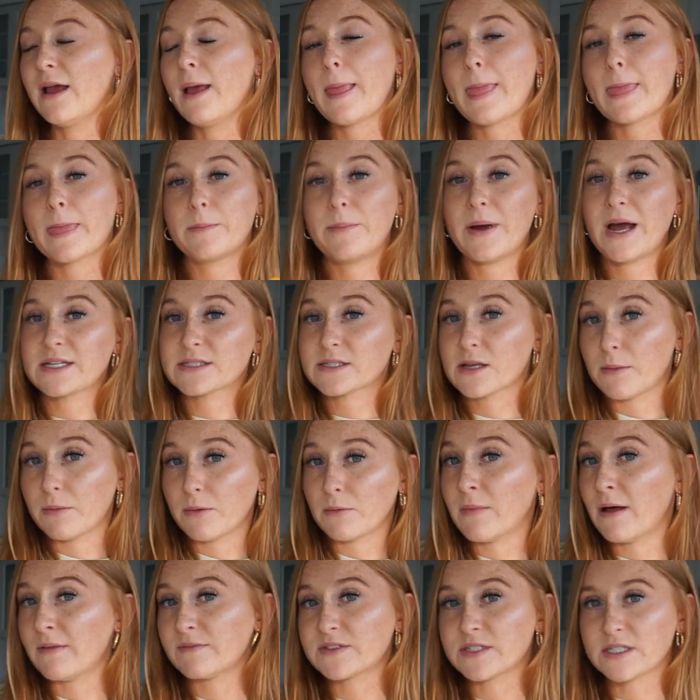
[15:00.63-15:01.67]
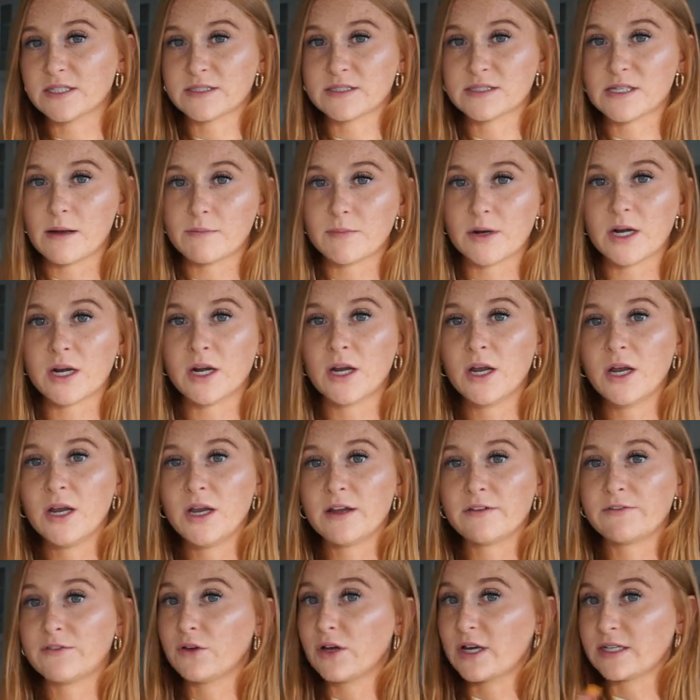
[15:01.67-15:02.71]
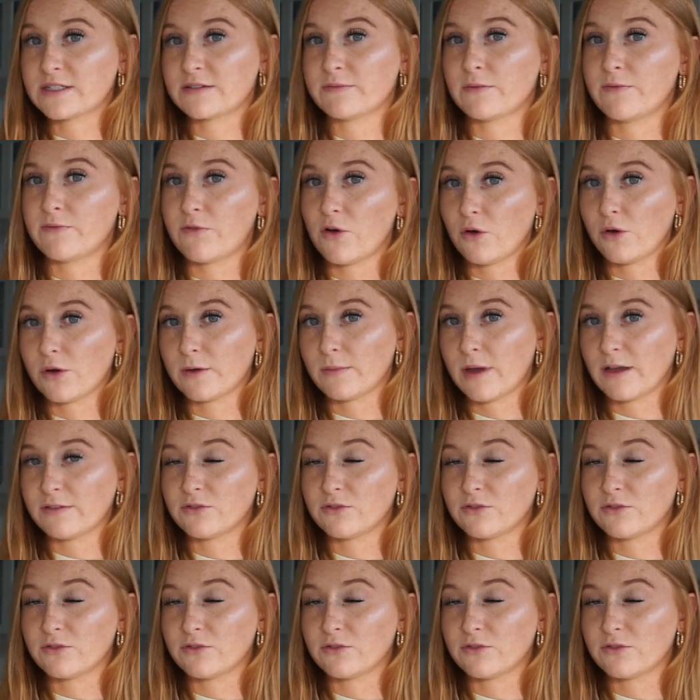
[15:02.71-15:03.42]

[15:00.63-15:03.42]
The past couple months in summer, if you guys have been following my